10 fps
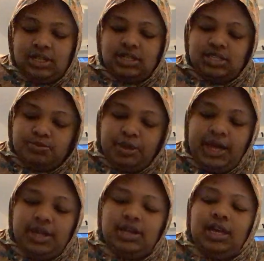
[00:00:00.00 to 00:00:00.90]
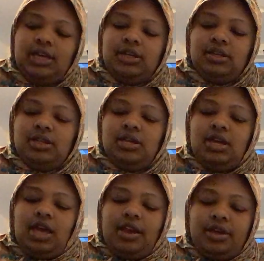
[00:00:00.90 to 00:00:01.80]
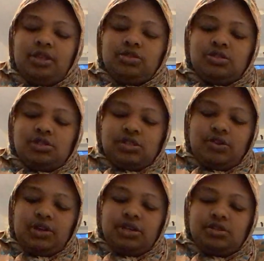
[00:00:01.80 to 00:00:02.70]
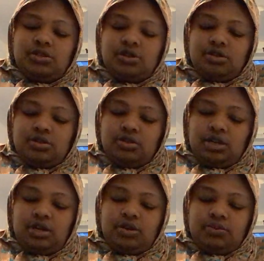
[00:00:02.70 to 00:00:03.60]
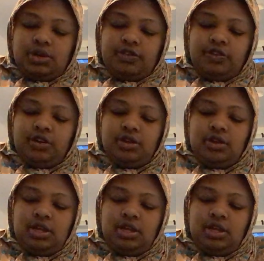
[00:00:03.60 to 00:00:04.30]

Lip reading: despite, like, I know he's not serious, da da da da, whatever.